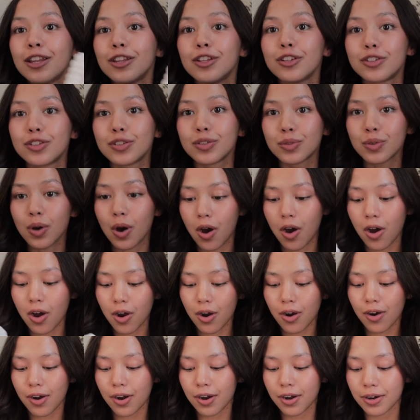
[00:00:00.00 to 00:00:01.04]
the two
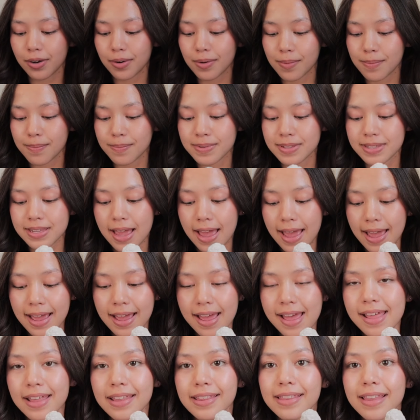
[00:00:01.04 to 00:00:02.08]
arms,
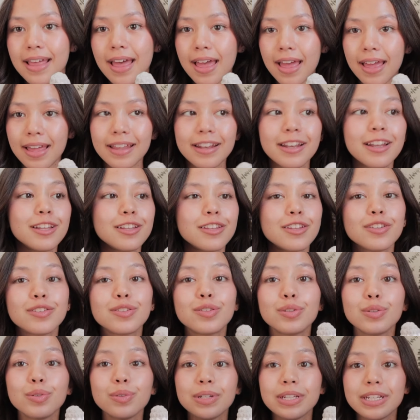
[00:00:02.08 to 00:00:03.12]
and then the
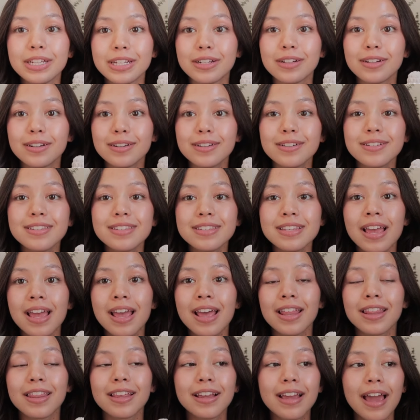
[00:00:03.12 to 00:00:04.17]
two ears.
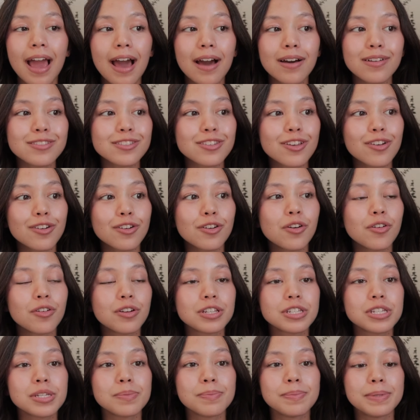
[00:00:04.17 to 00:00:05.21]
The cows are
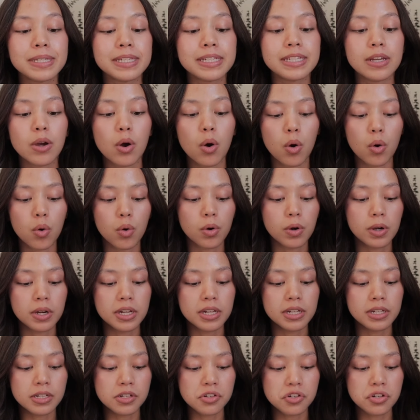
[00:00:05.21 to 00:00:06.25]
going to be
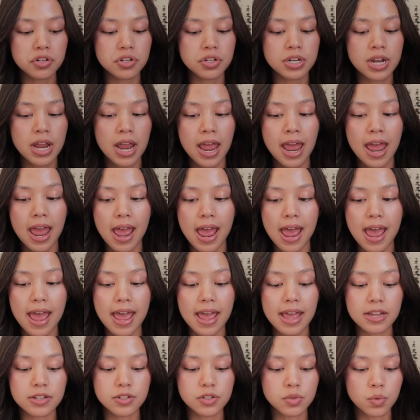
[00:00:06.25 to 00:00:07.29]
orange
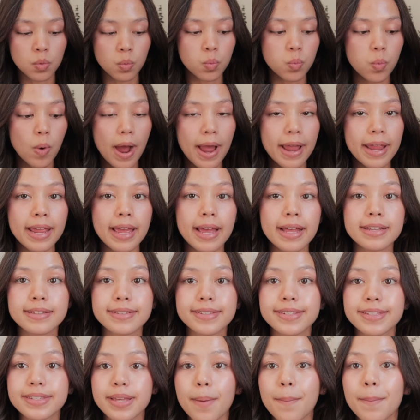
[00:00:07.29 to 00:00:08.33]
and white,
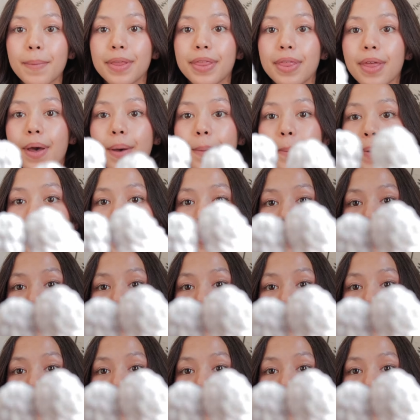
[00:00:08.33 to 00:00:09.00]
and some of them are